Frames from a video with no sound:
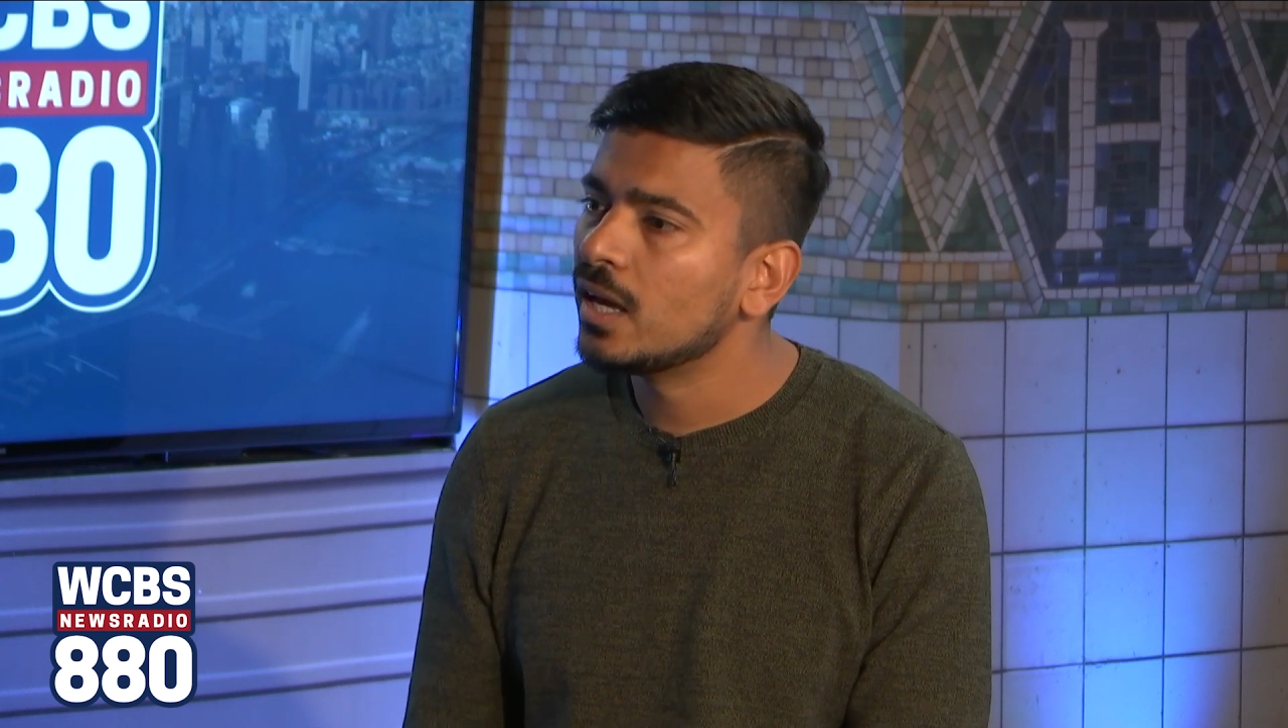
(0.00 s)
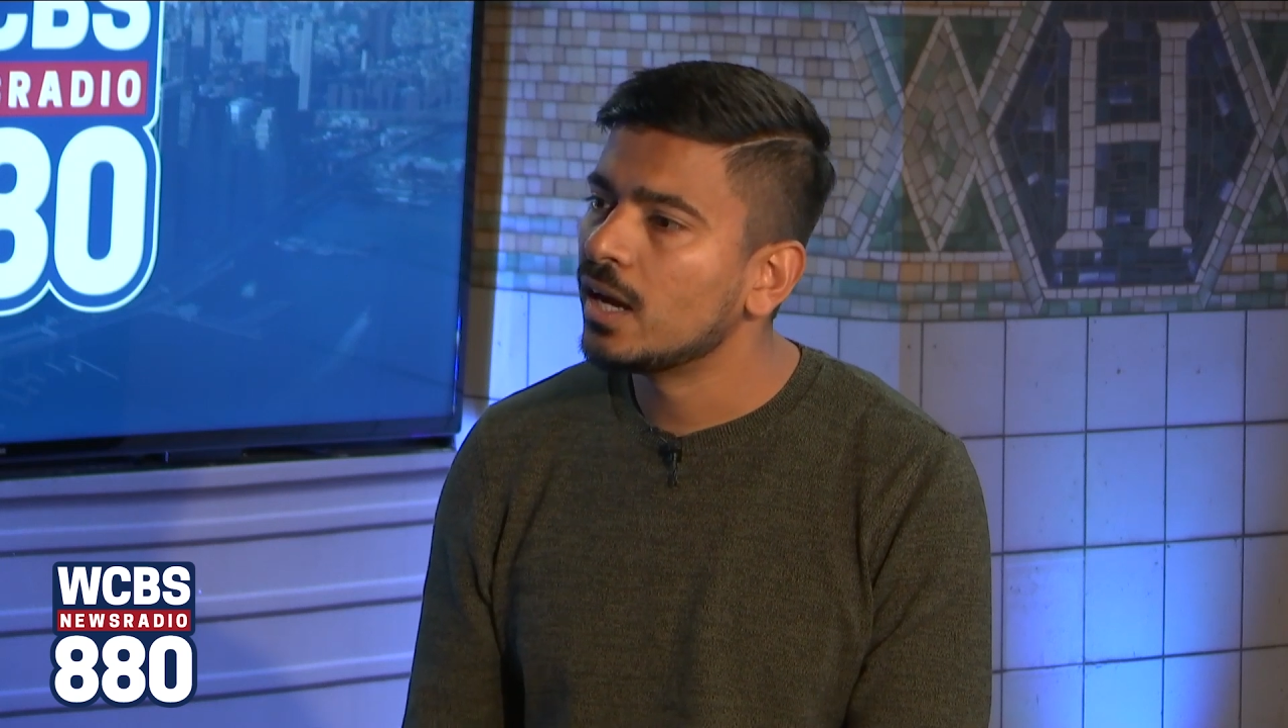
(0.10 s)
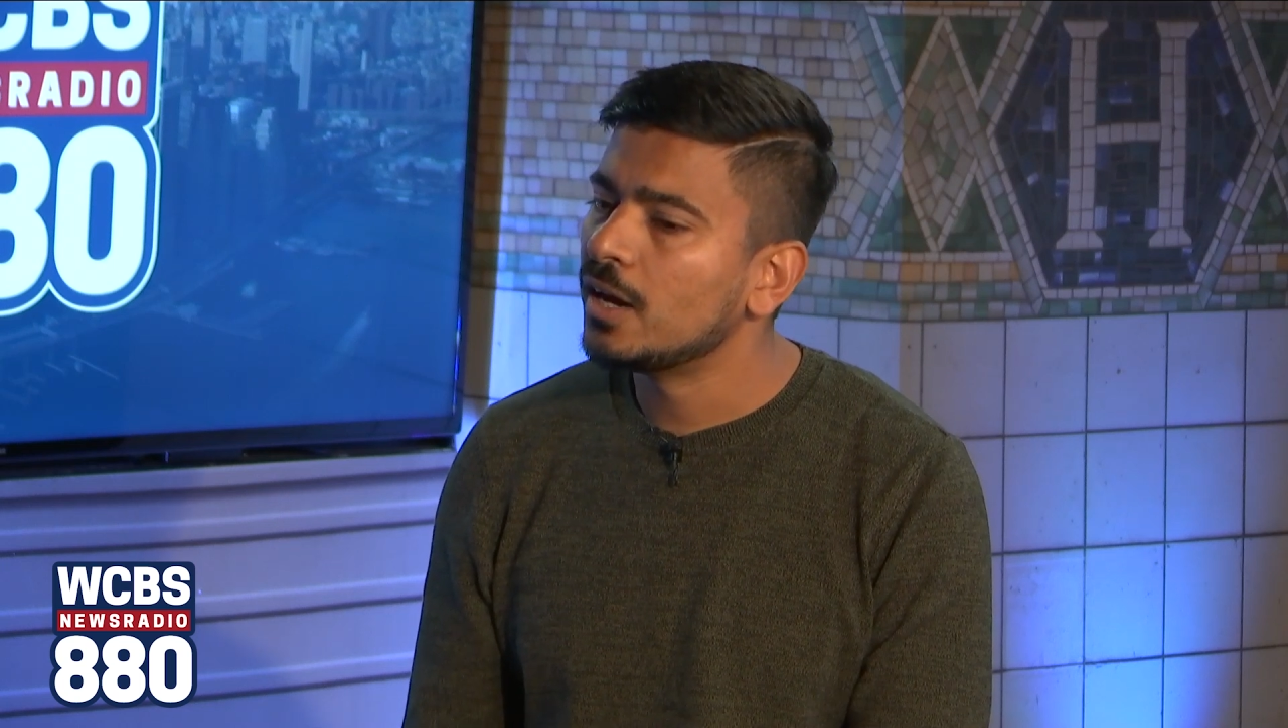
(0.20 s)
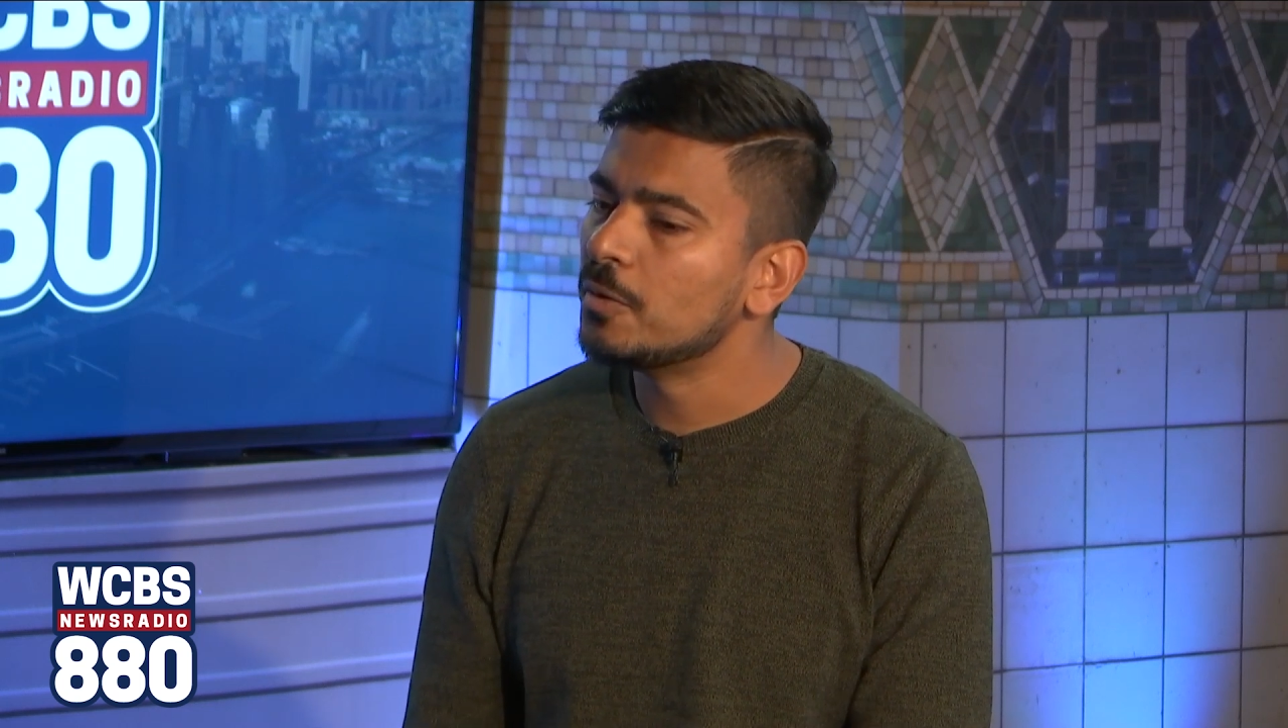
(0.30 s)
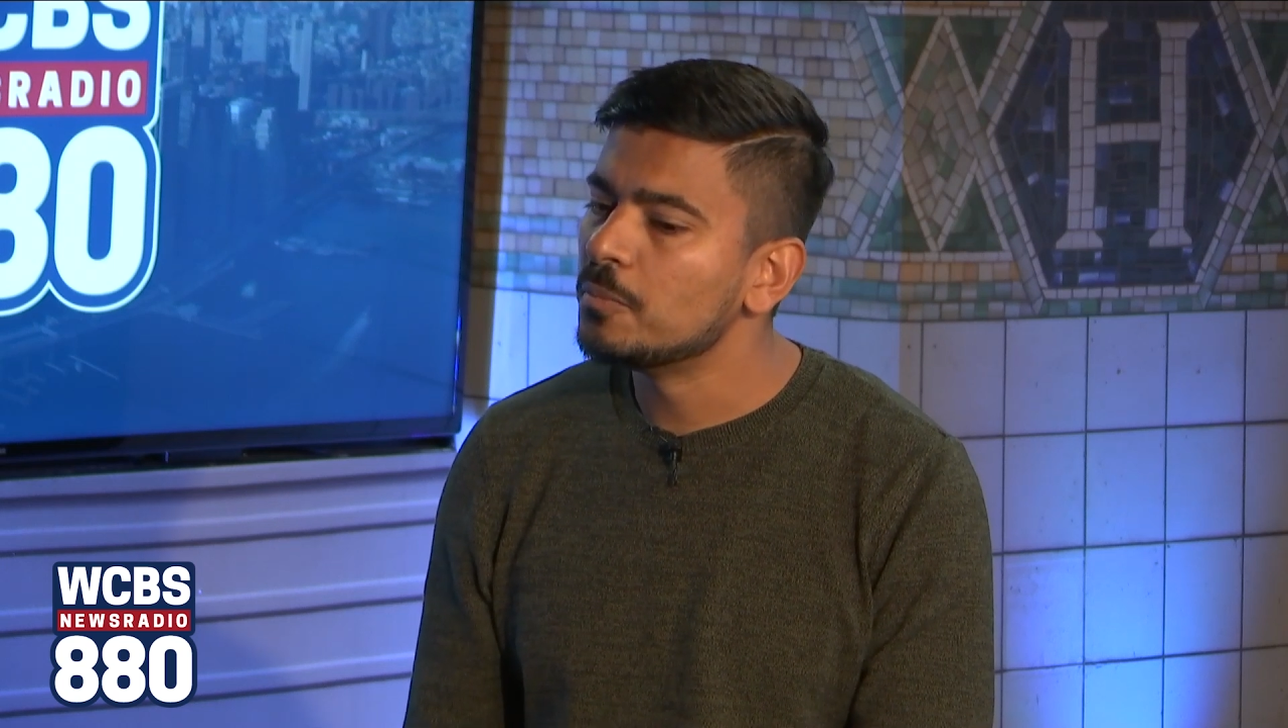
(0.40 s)

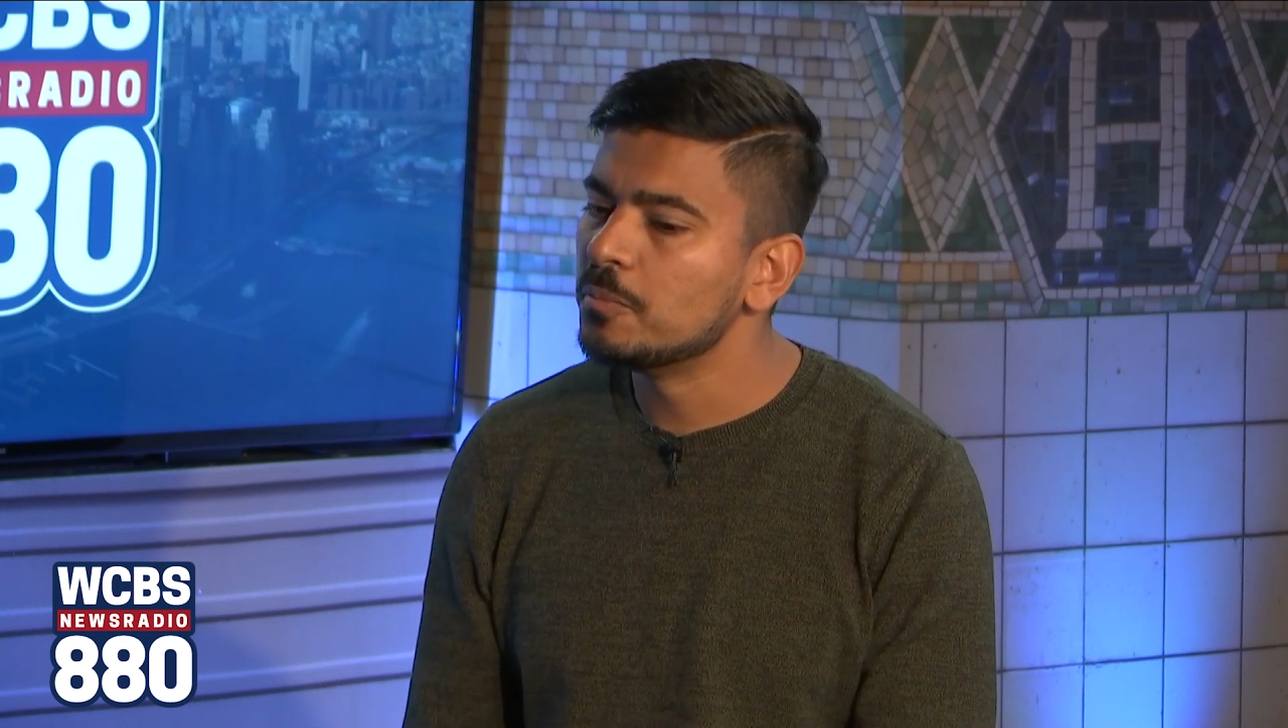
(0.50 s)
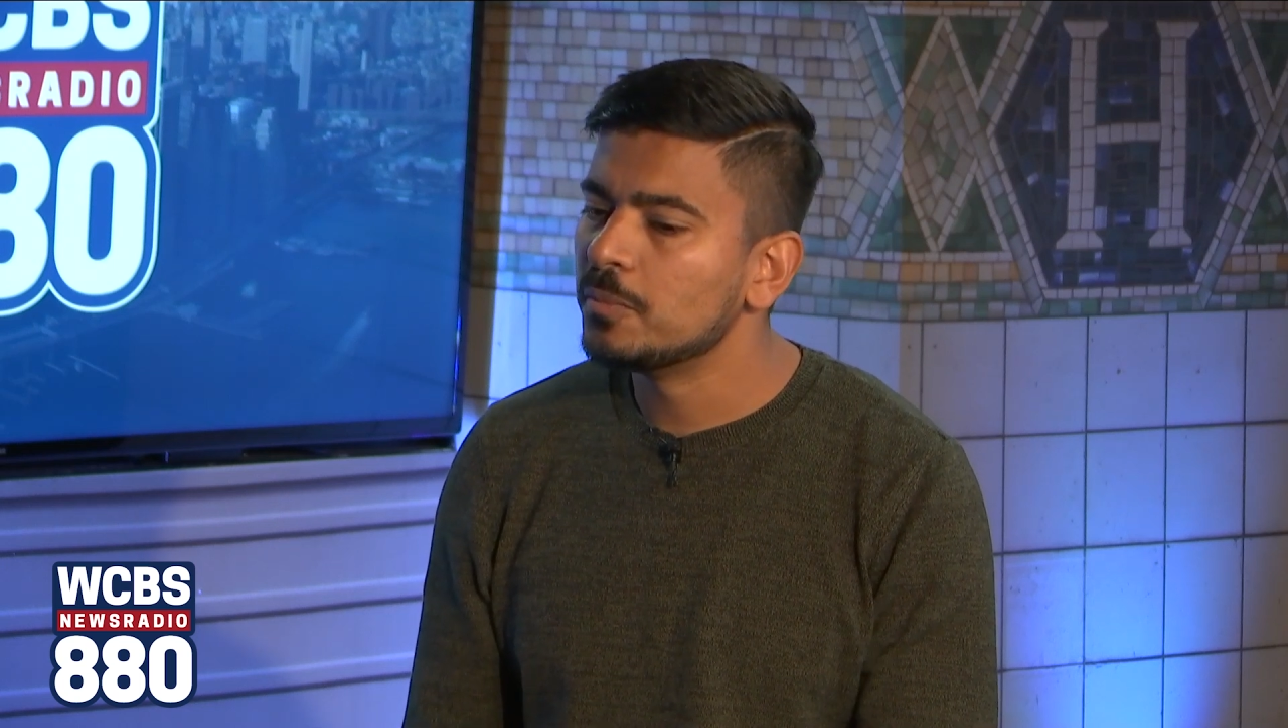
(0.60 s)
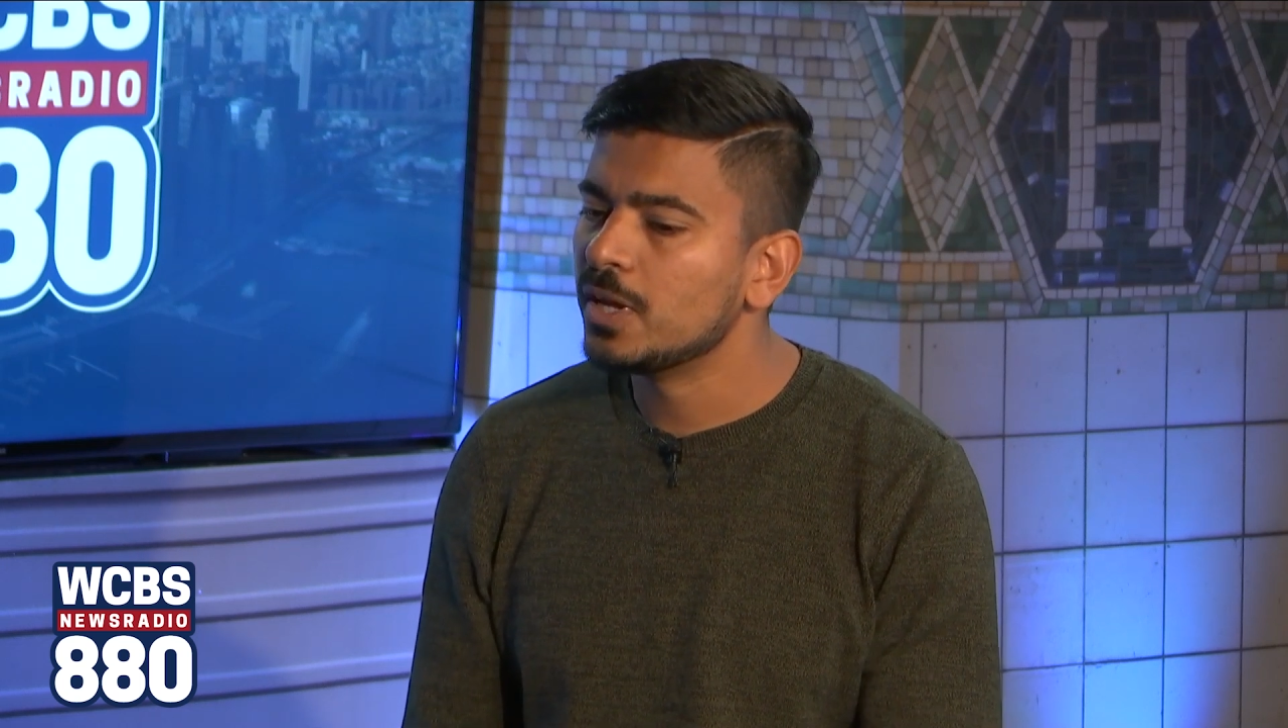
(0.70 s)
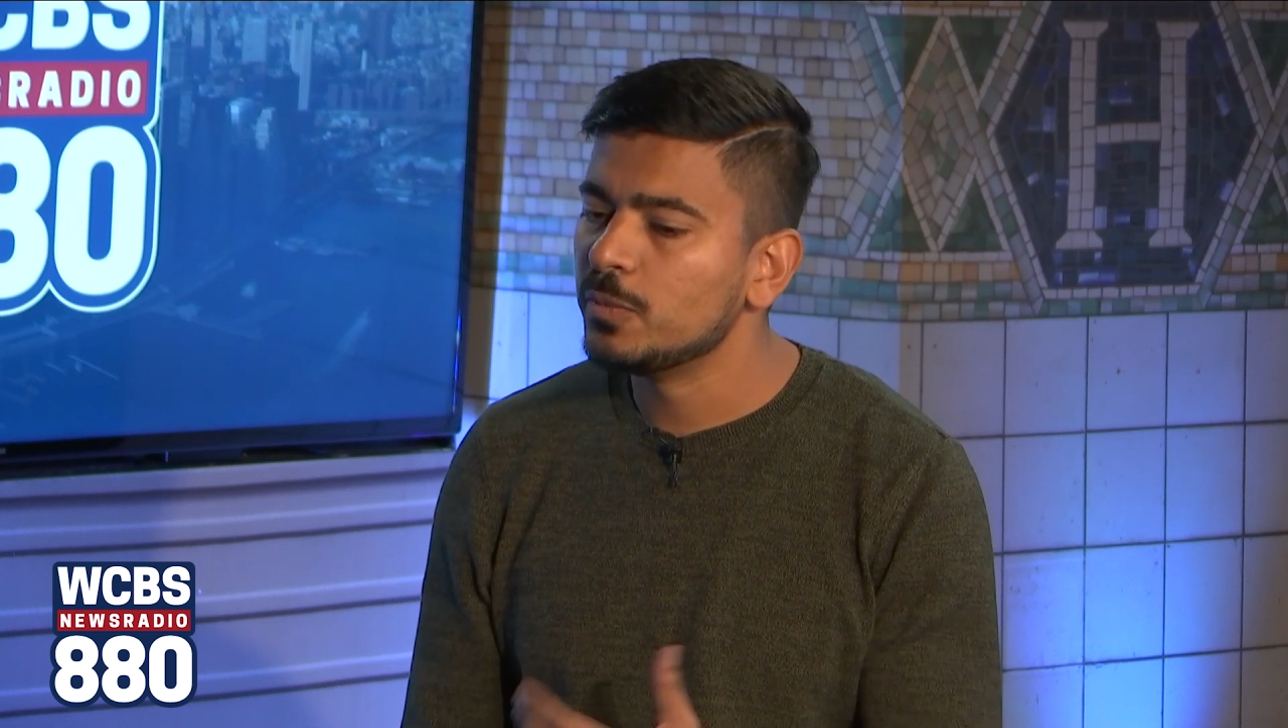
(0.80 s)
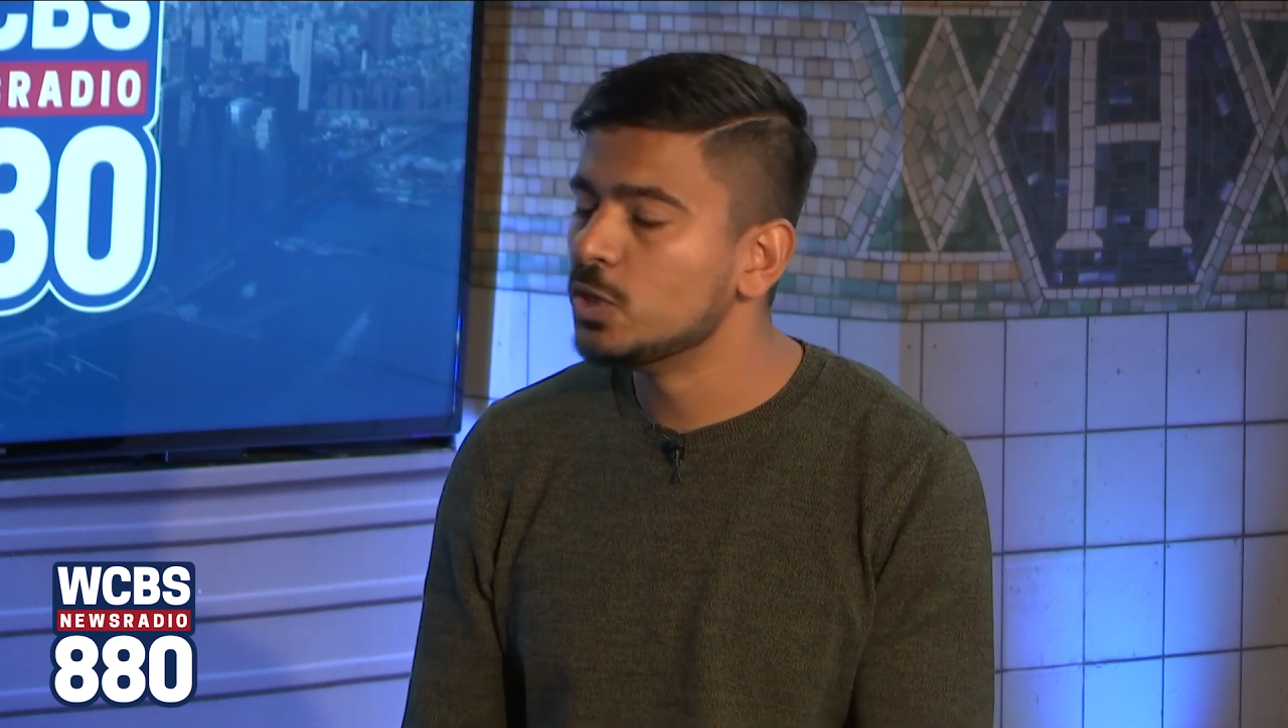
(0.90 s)
And